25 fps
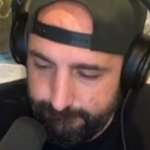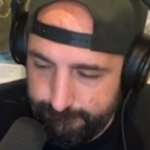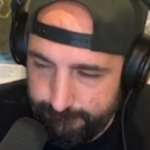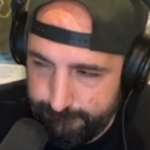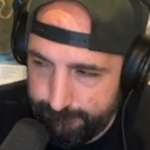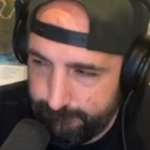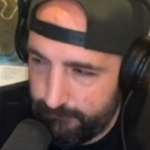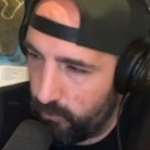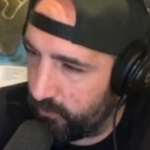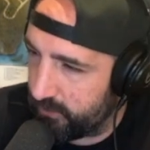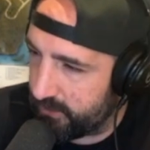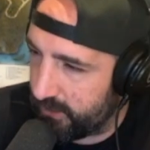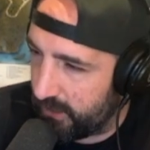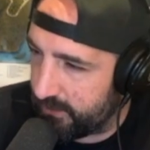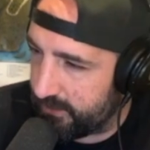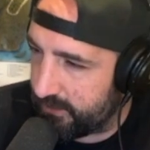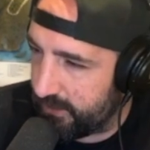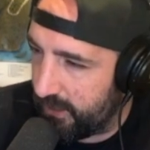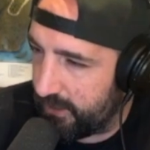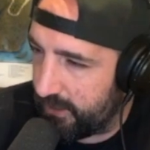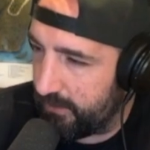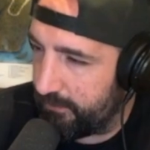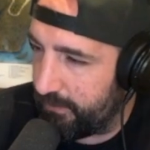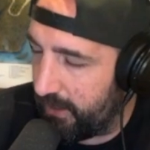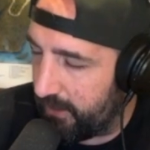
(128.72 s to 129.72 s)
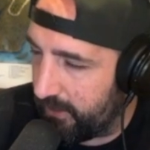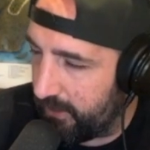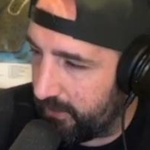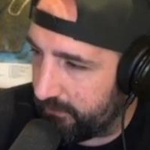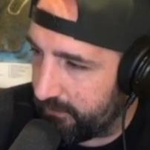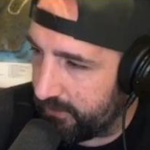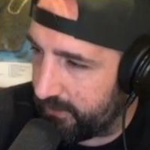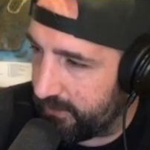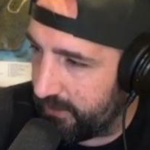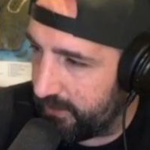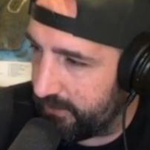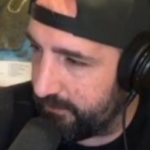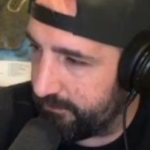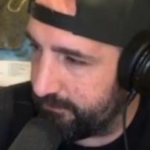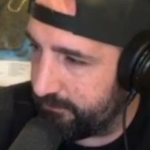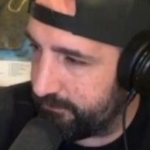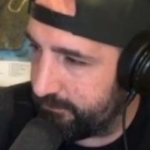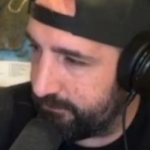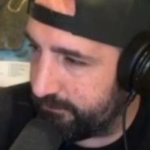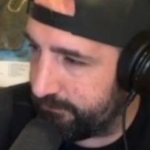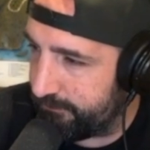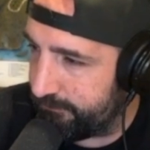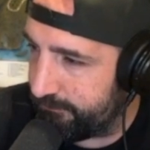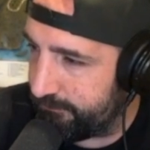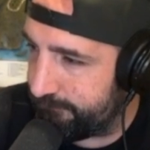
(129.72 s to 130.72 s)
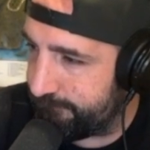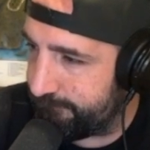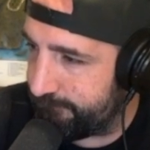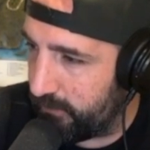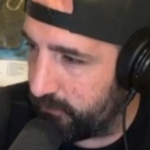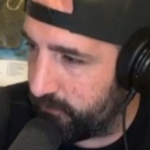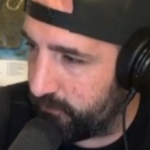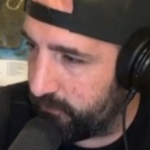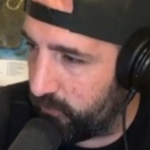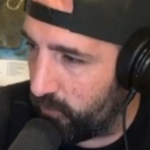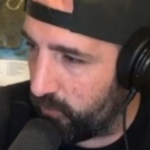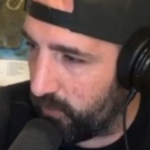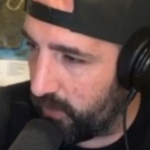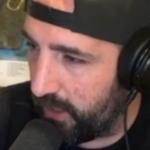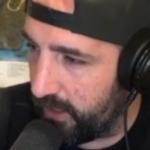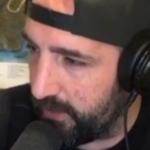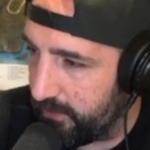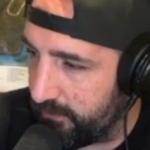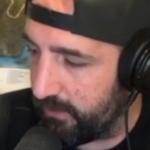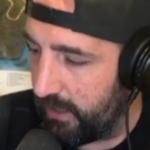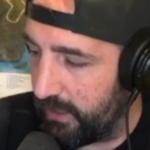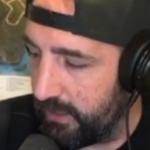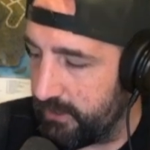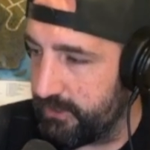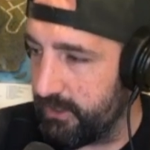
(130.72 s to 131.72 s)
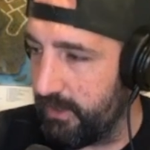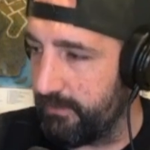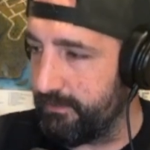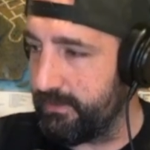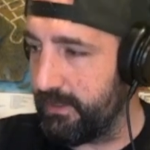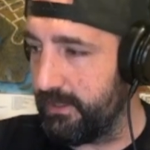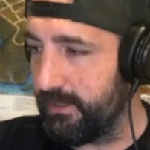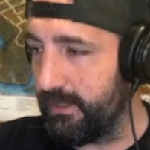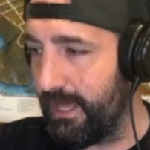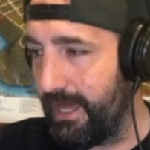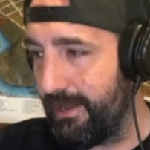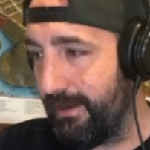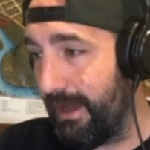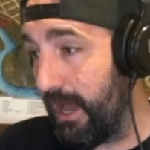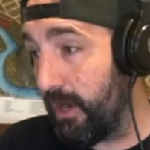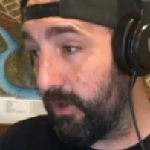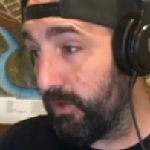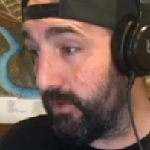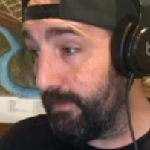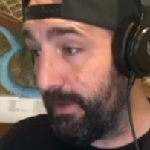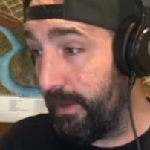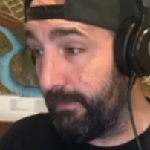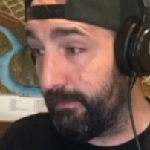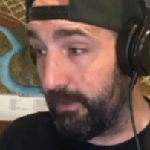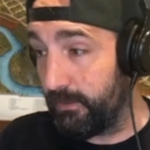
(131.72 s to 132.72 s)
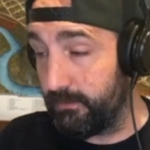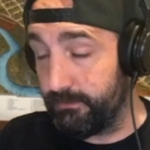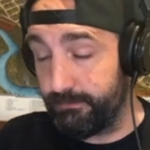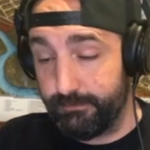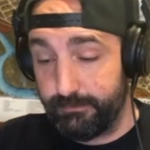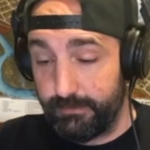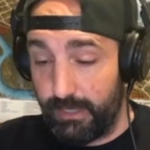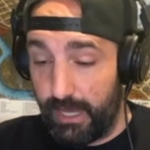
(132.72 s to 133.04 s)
What was I saying about everything before I jumped into that? I don't remember.